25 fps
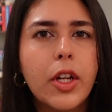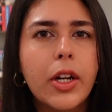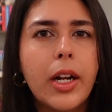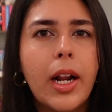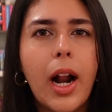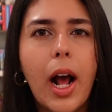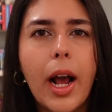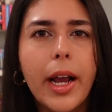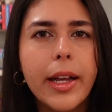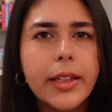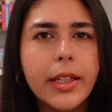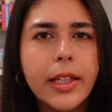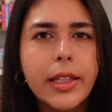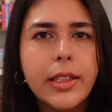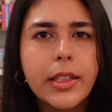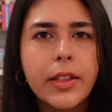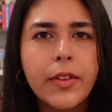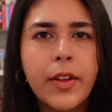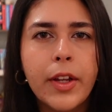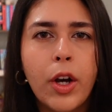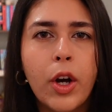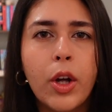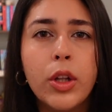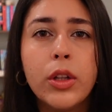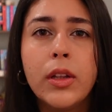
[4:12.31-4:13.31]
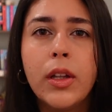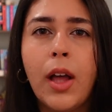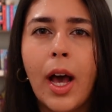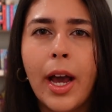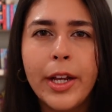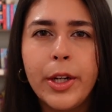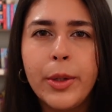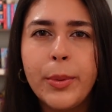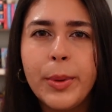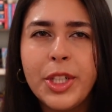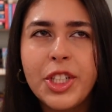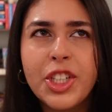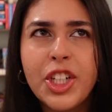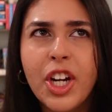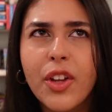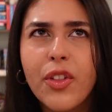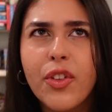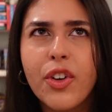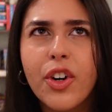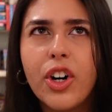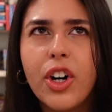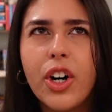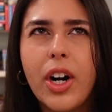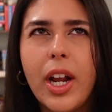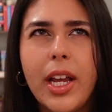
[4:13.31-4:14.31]
on an island and they all lie to each
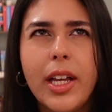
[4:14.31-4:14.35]
other